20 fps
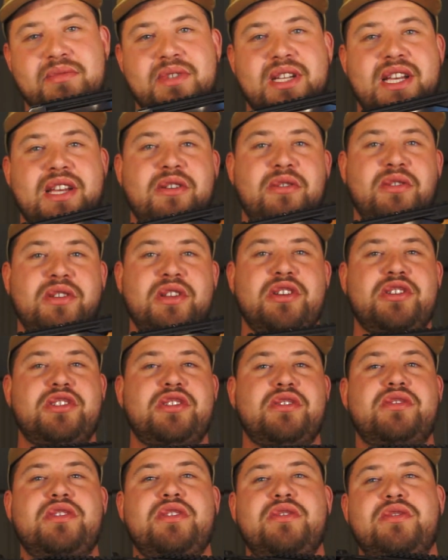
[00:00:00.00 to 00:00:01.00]
and only to
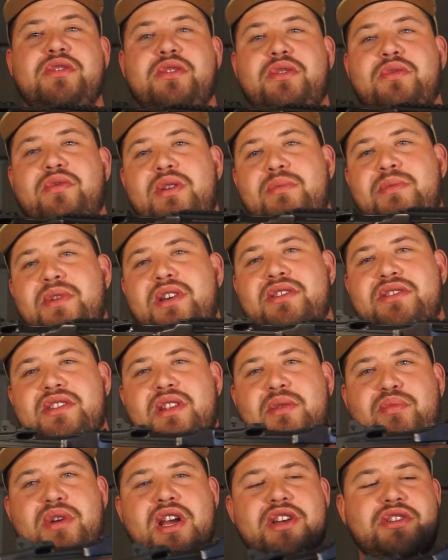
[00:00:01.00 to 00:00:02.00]
shoot 223 because of
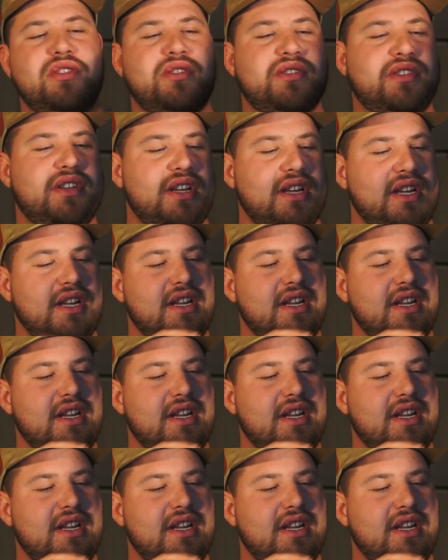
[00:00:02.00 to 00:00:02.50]
the pressures.